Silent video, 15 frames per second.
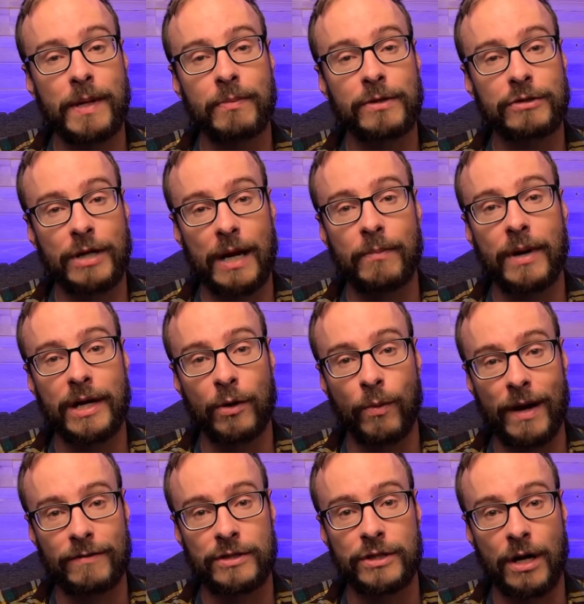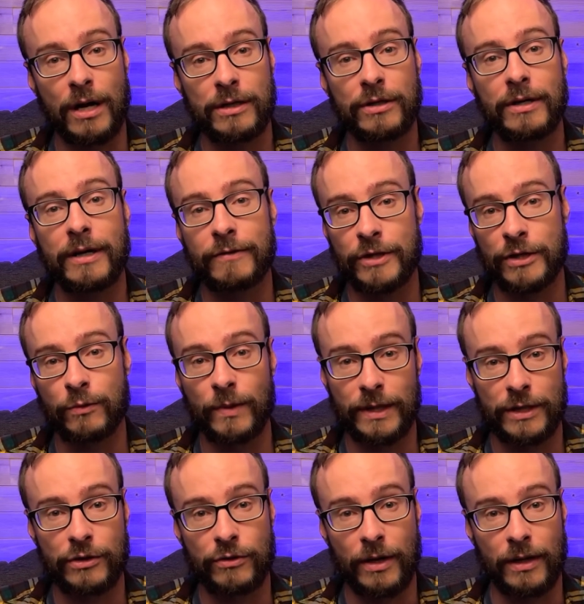prescribed by your wife's doctor if she's really
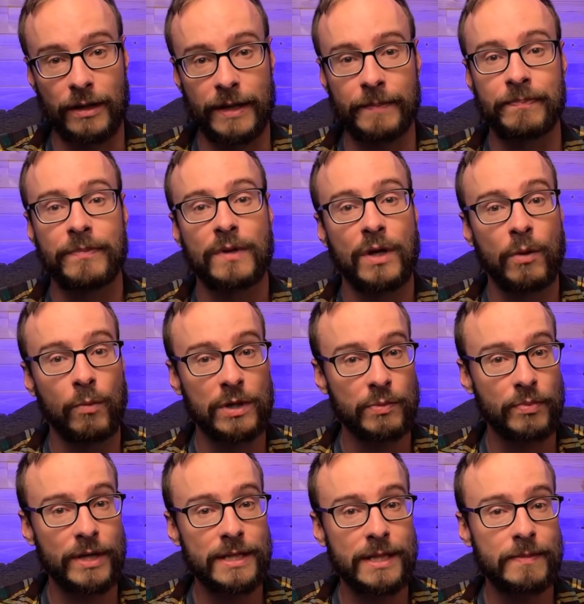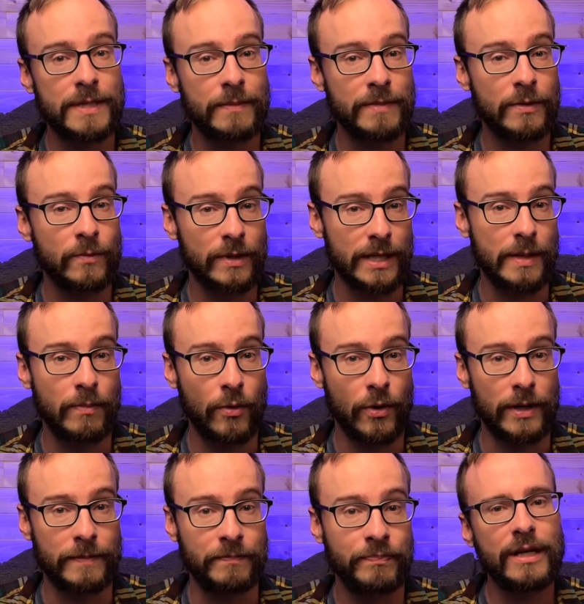struggling, which brings up something really important.